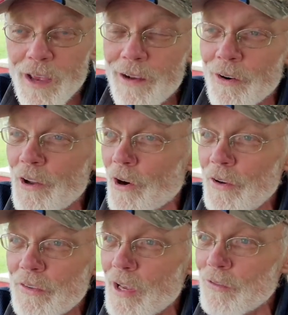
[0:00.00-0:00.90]
I don't know.
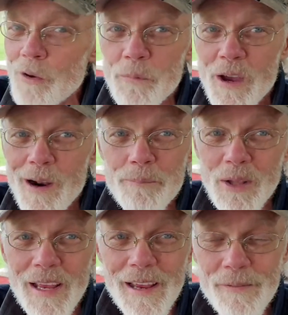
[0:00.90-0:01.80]
He's got some kind of
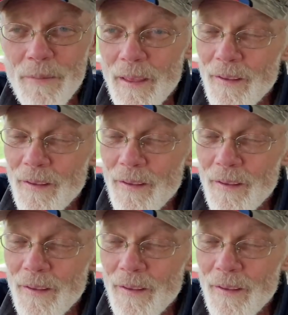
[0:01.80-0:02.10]
plan.